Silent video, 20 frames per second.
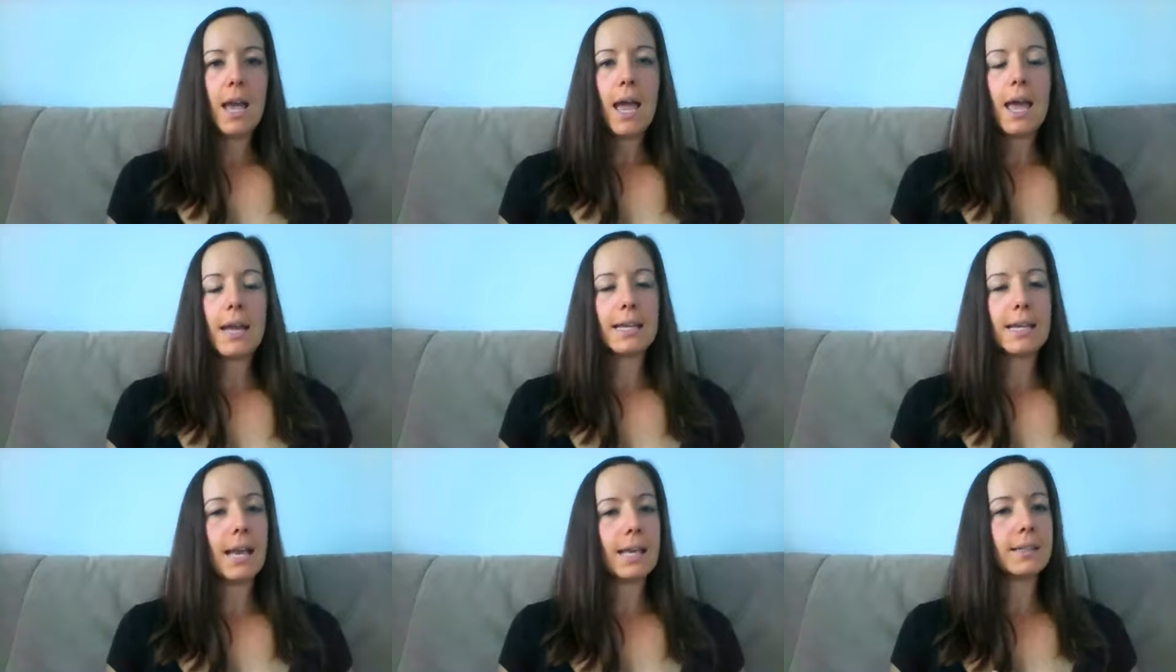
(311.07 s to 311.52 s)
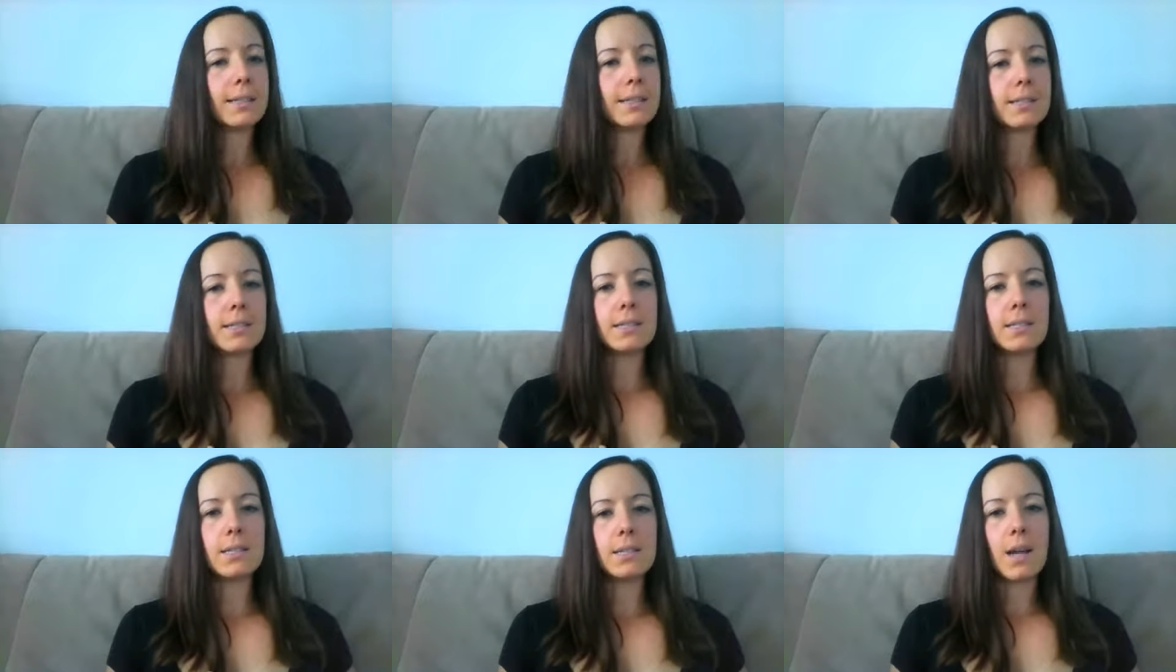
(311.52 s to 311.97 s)
And again,
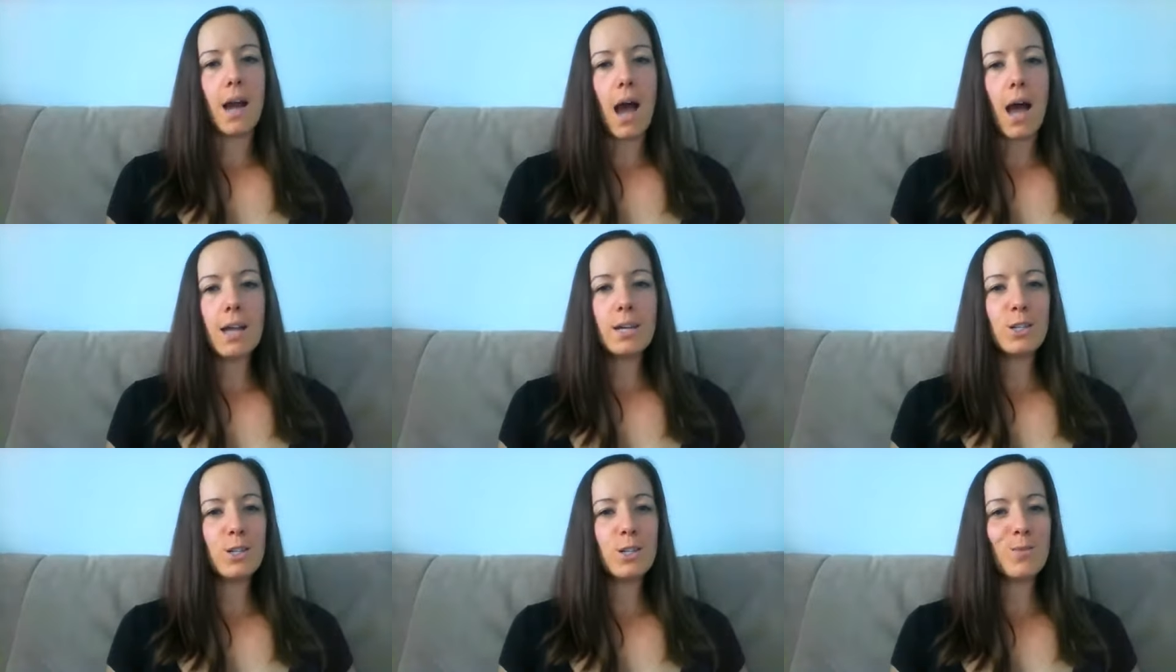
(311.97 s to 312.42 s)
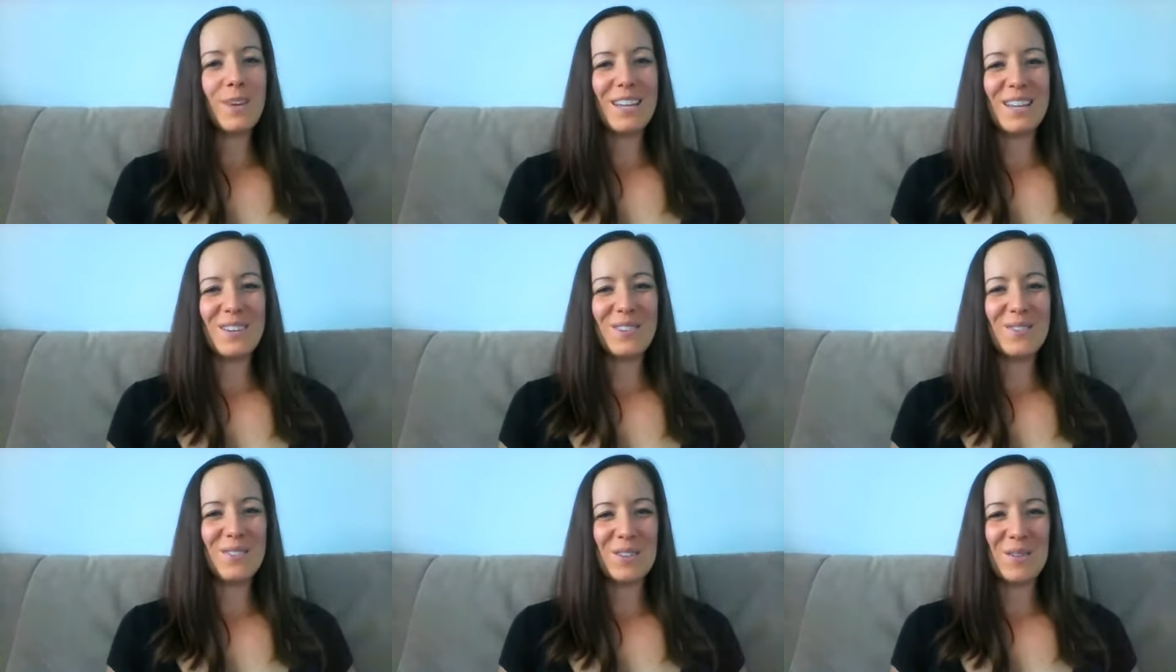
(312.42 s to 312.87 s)
this is not to
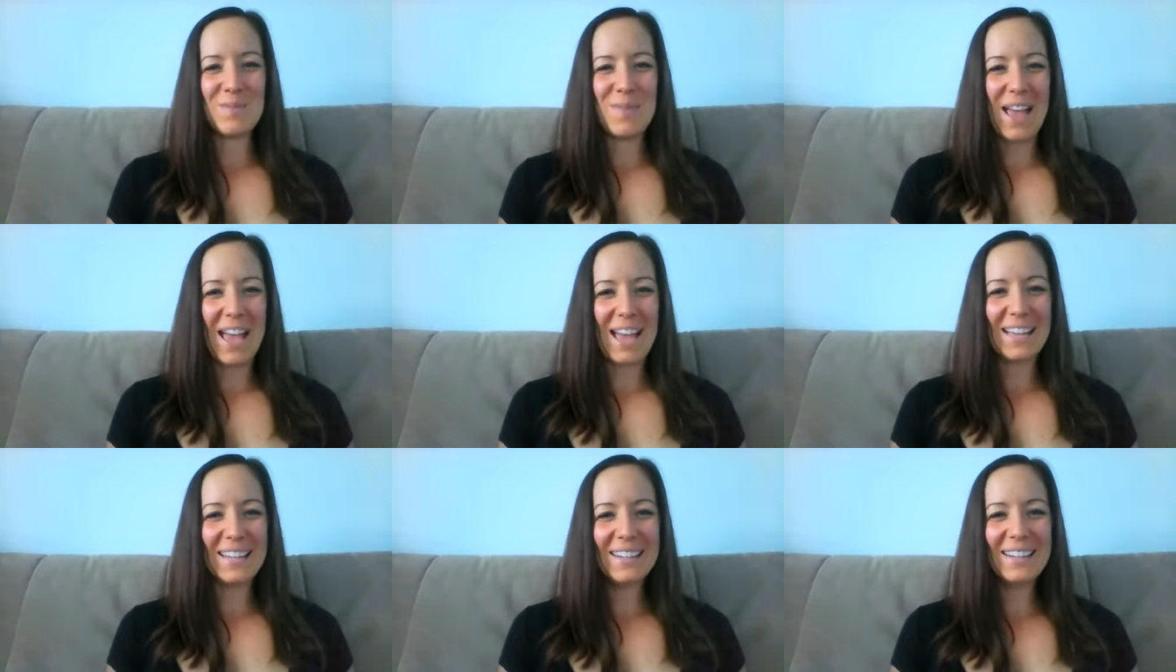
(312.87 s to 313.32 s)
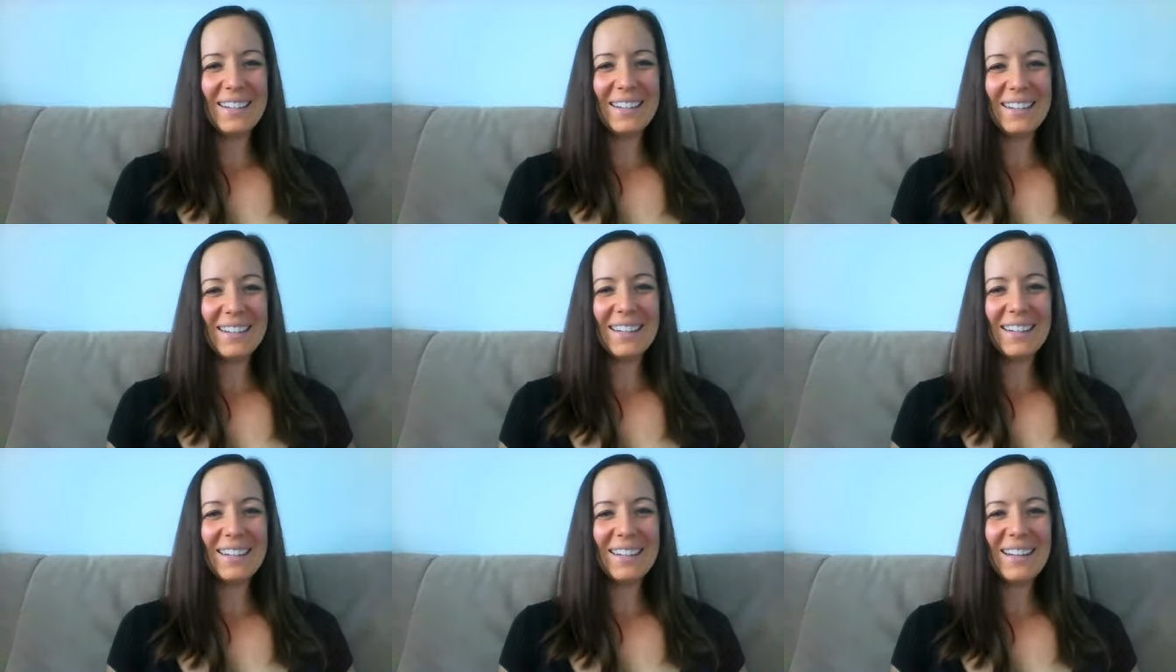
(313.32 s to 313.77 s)
make you feel bad
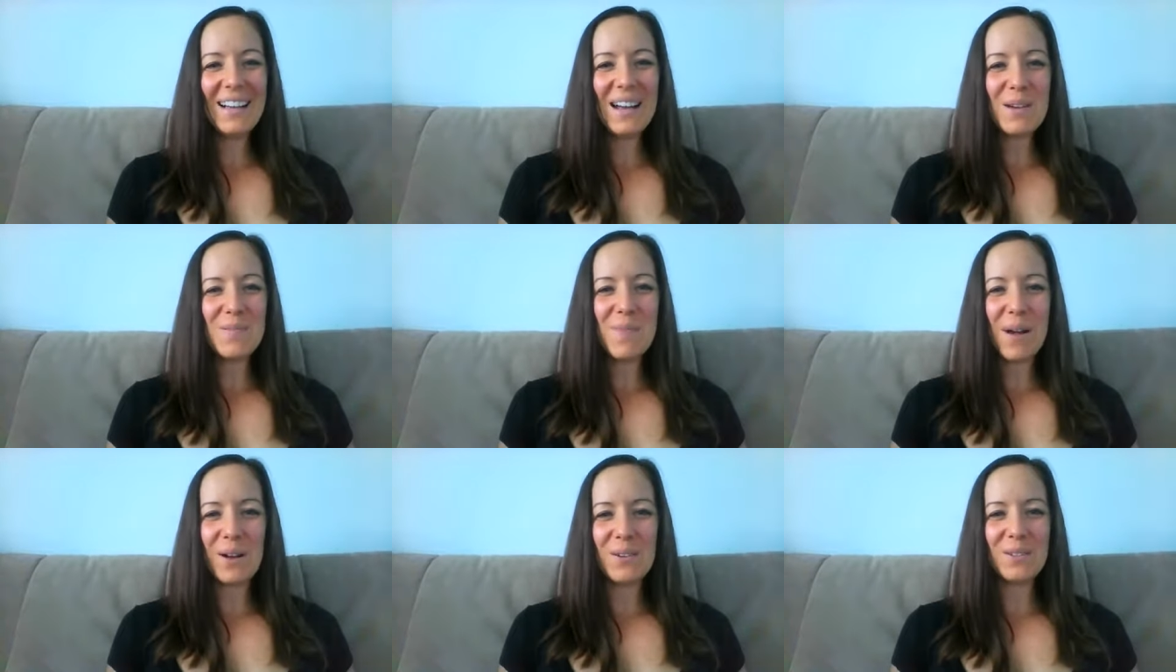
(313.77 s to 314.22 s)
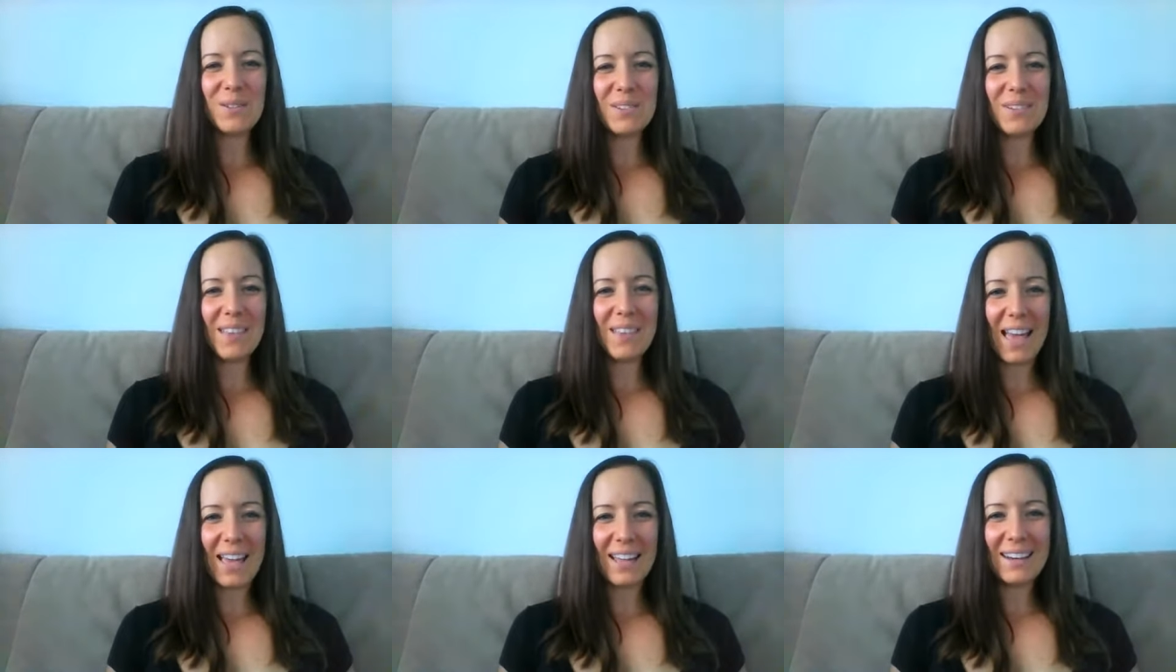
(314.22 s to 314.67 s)

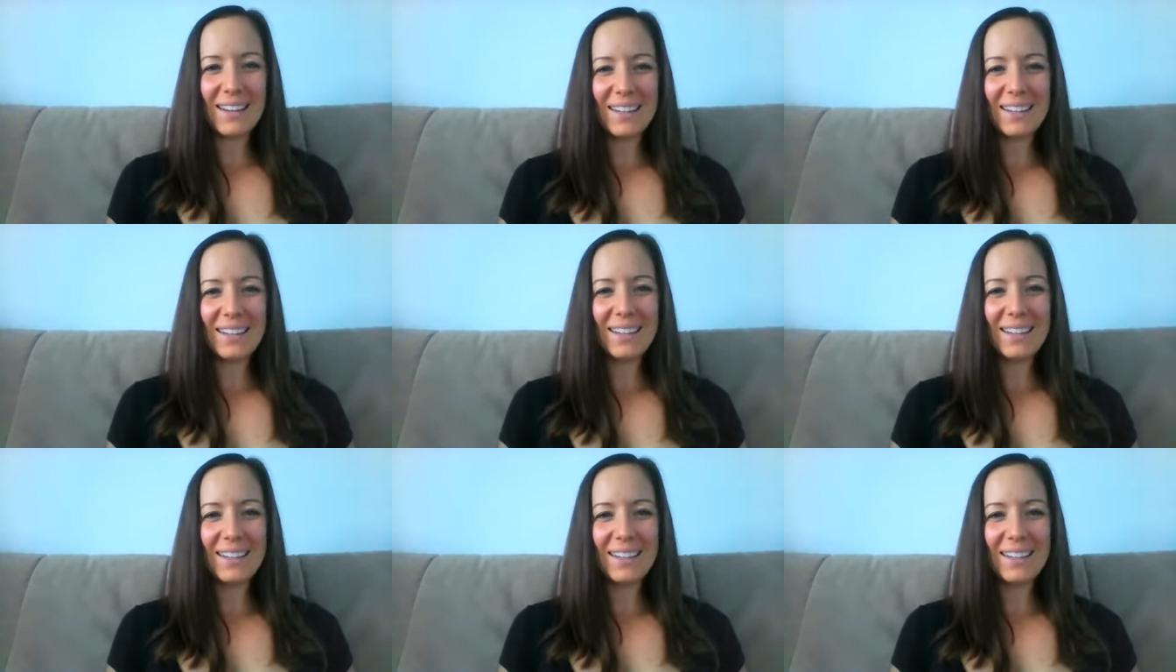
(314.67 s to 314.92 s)
about that.